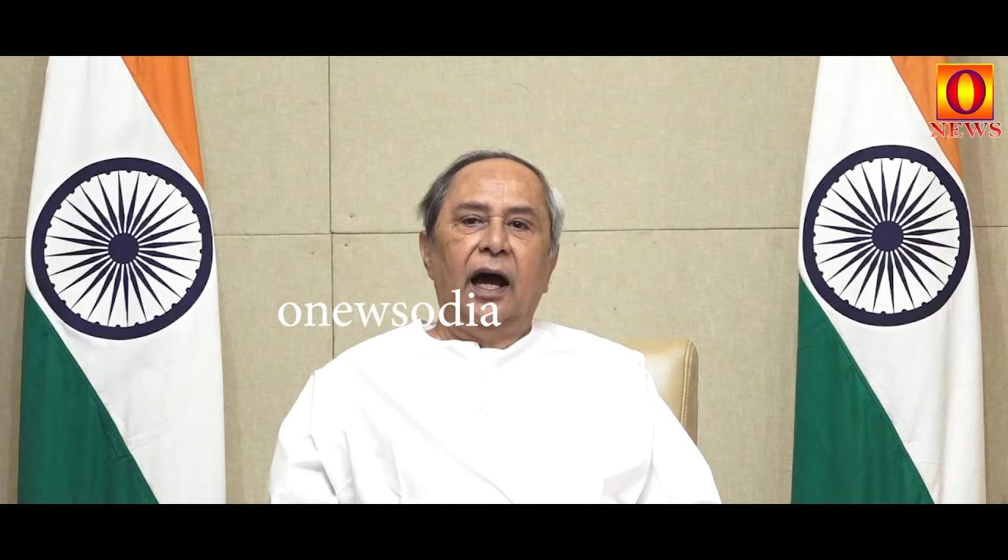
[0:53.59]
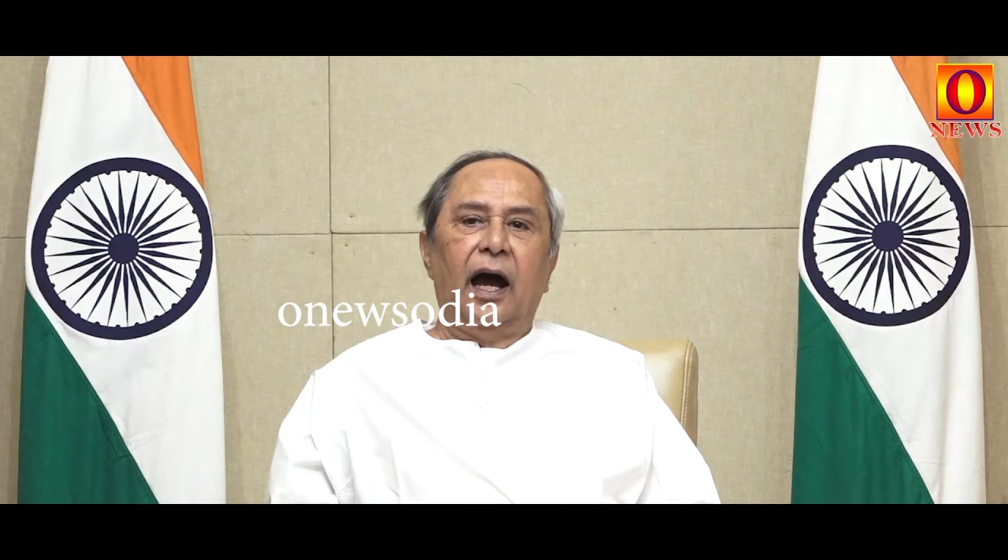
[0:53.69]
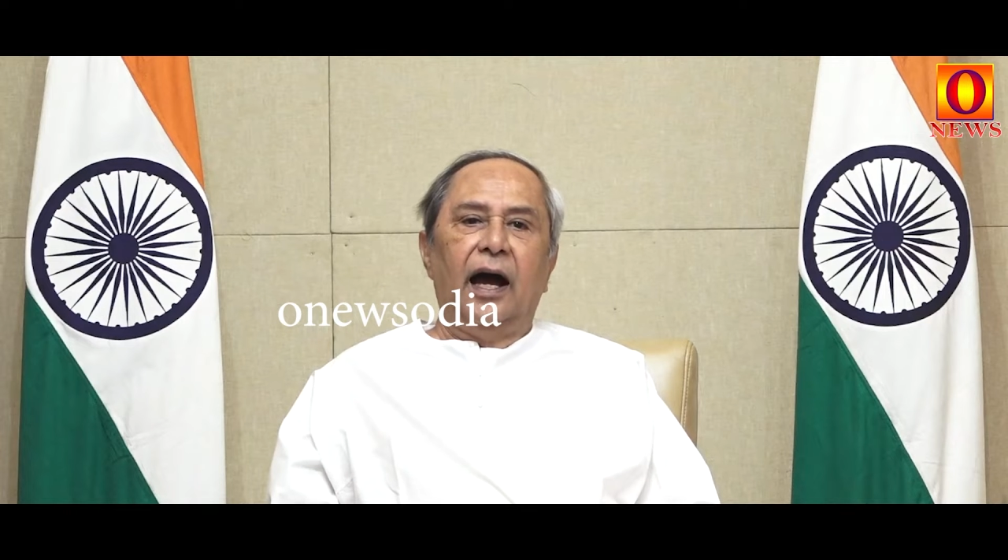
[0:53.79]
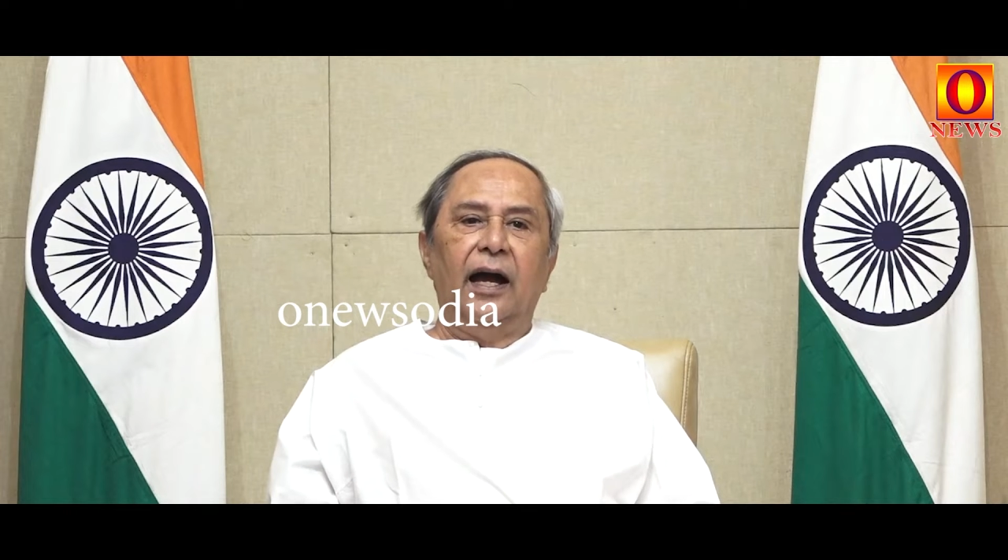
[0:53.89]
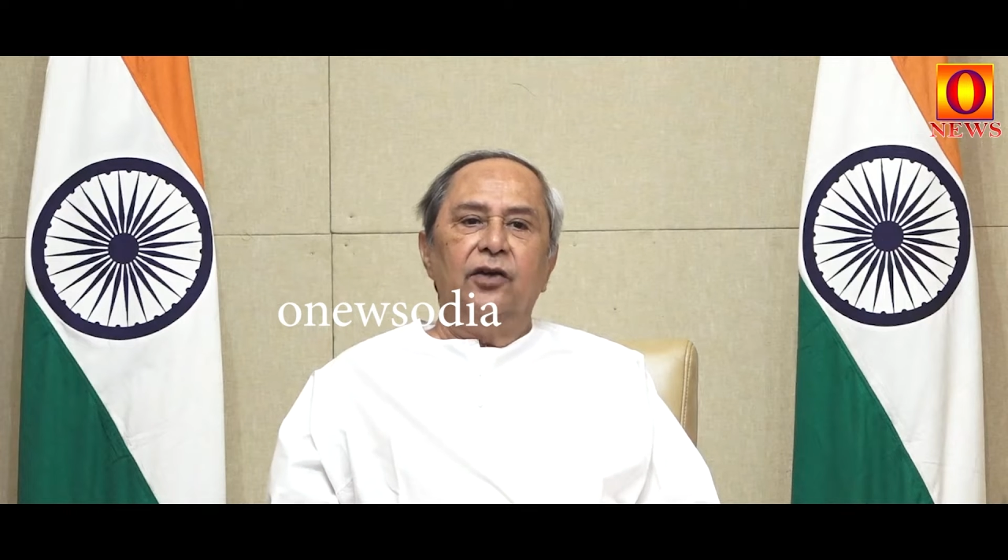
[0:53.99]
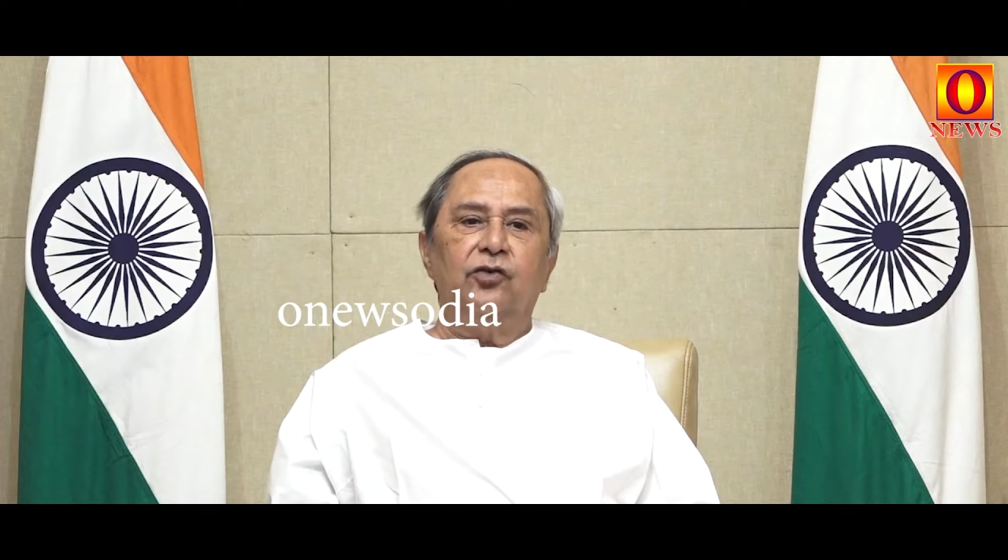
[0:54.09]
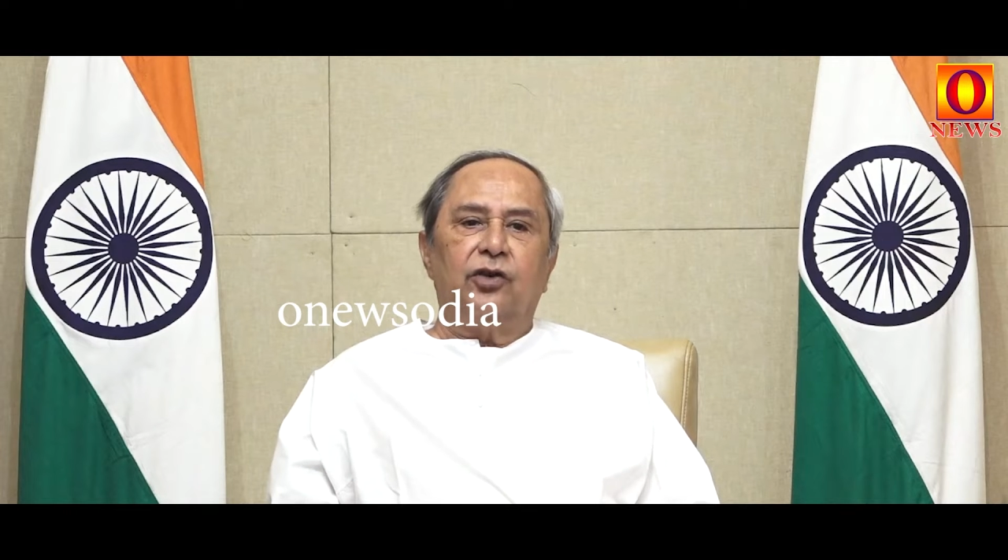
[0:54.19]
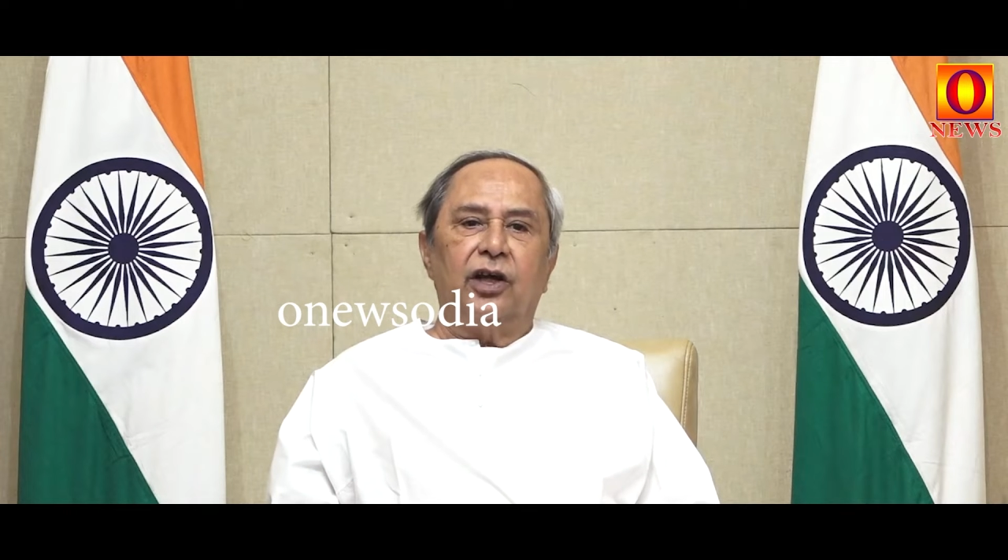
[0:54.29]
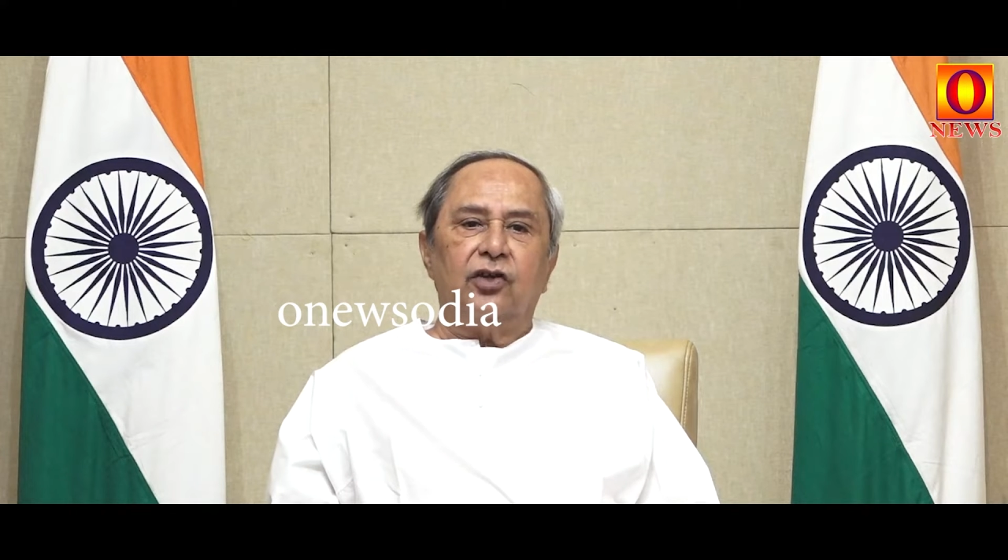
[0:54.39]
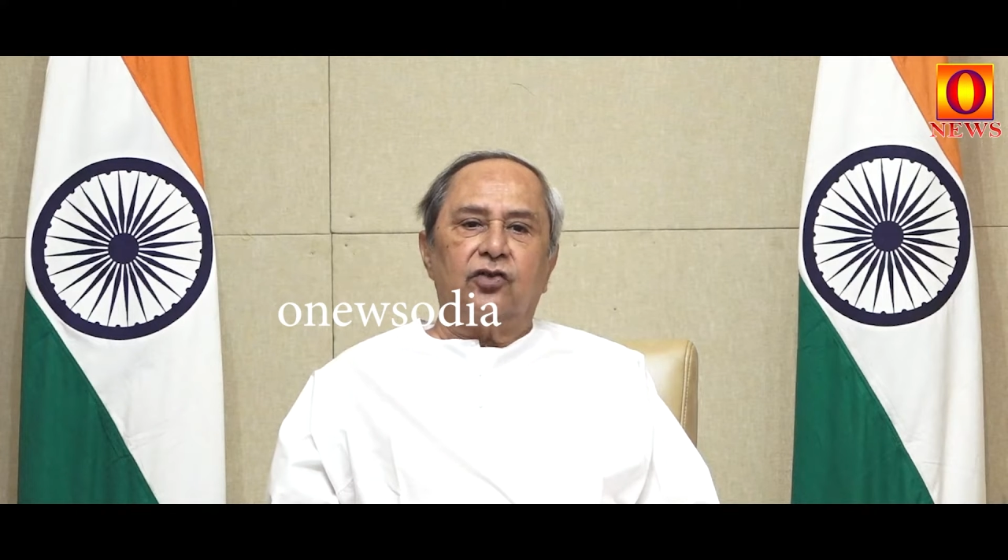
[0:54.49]
higher
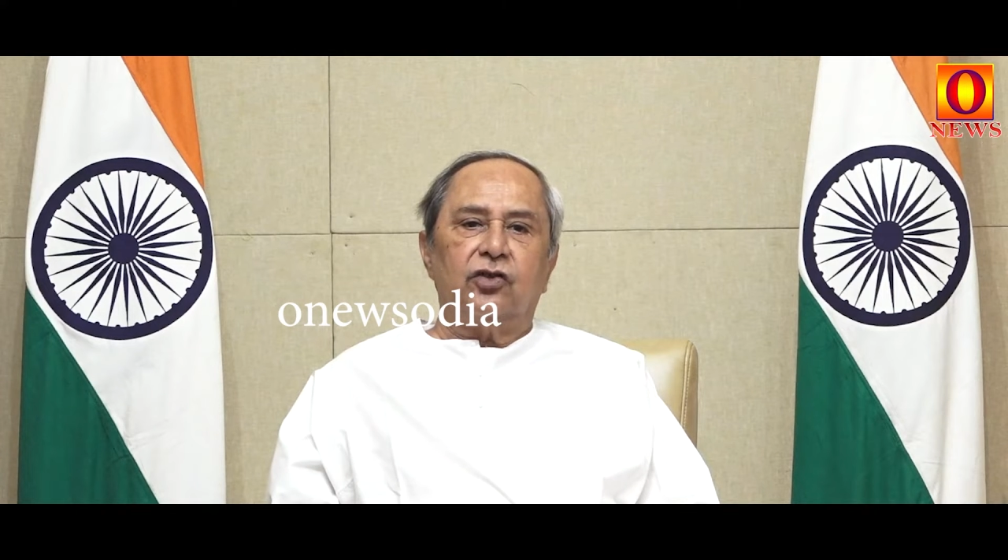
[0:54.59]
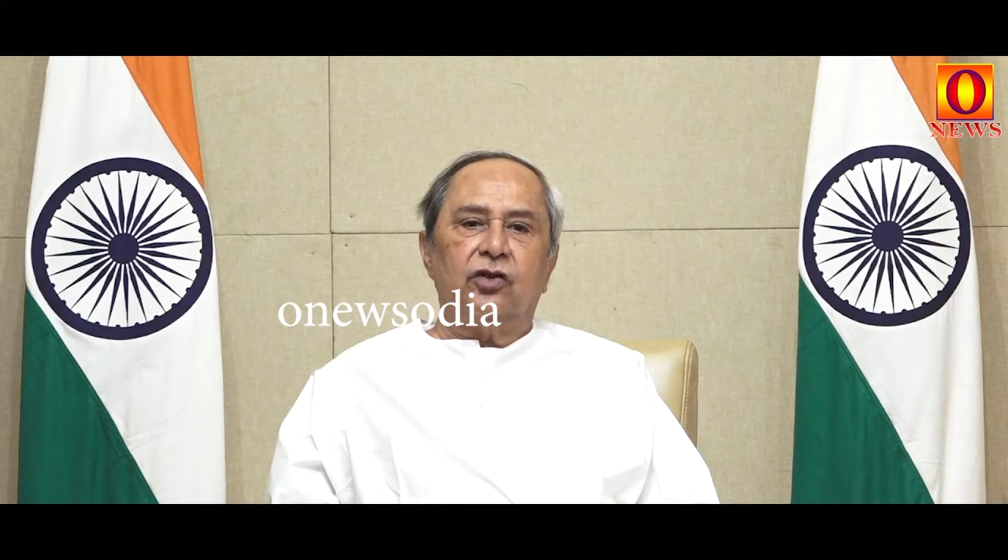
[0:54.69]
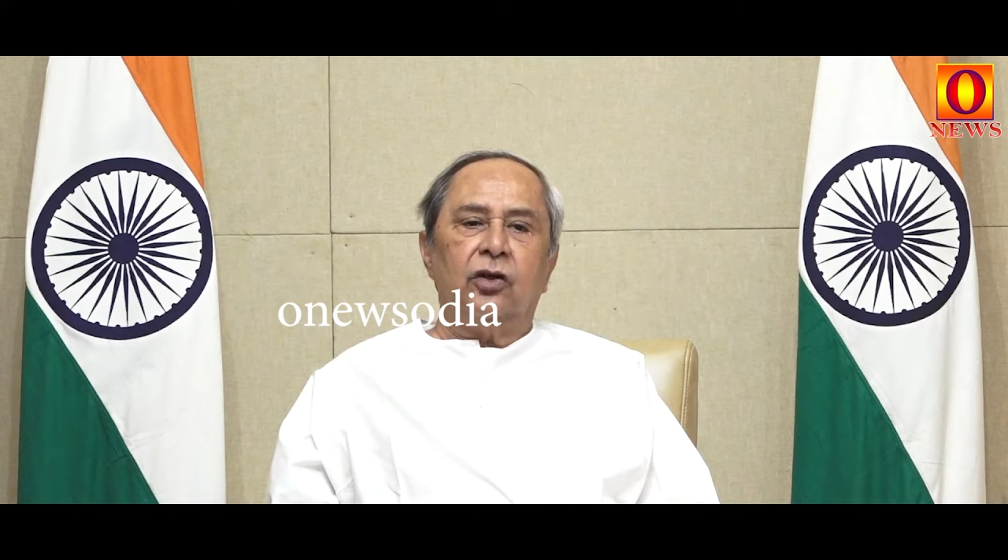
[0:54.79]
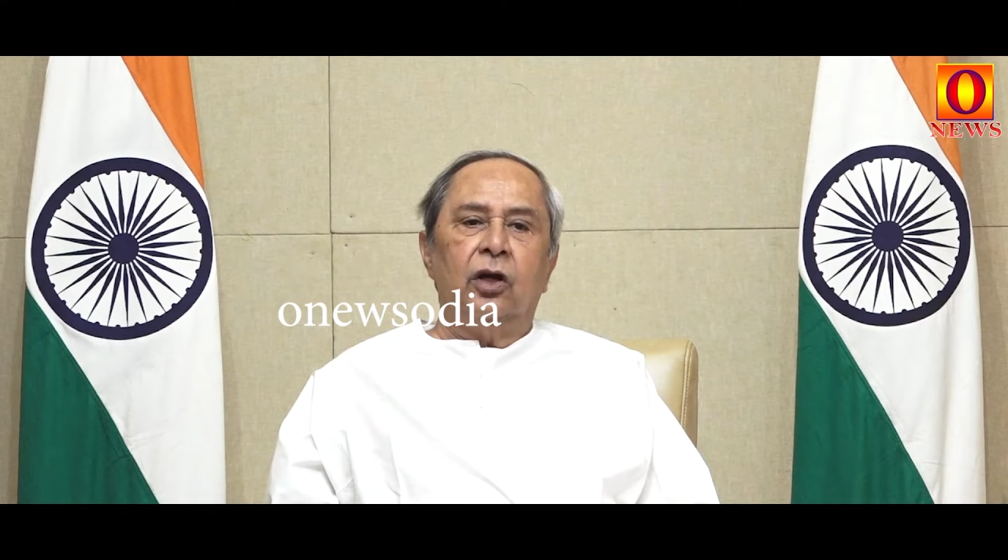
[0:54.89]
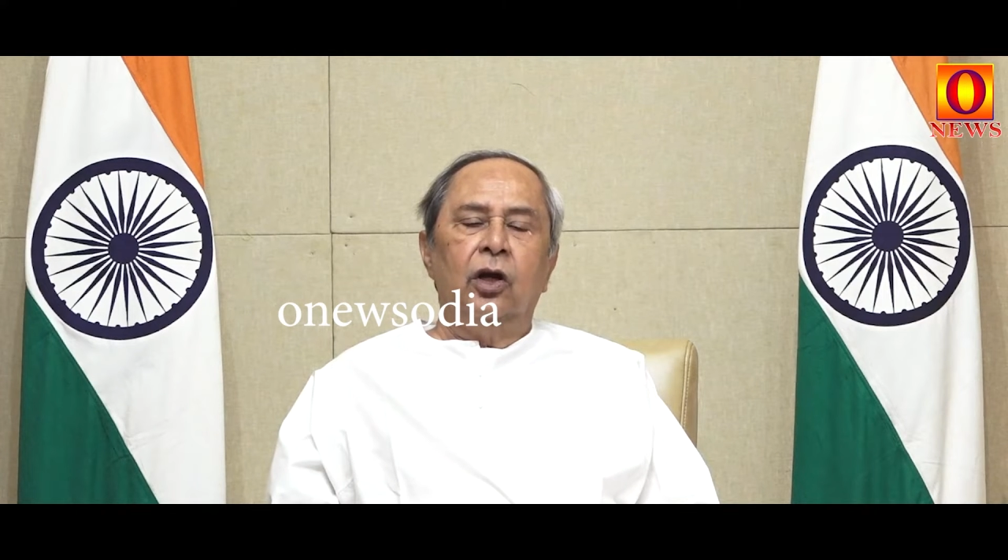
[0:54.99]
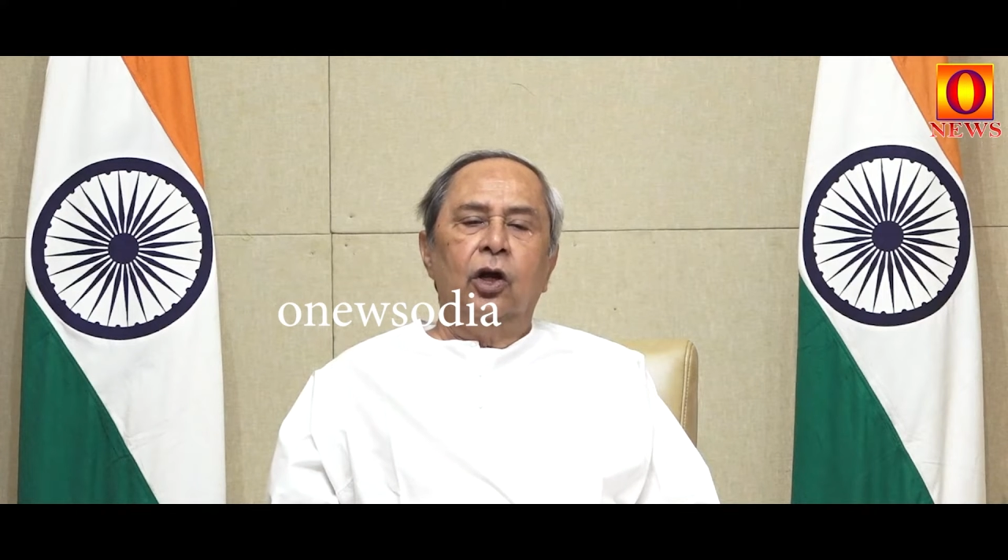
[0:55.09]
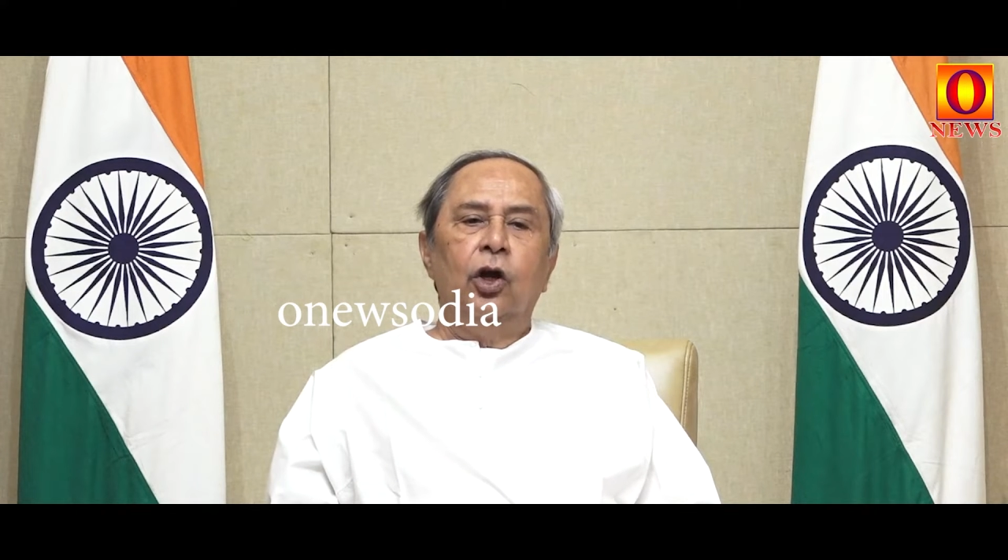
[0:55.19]
education,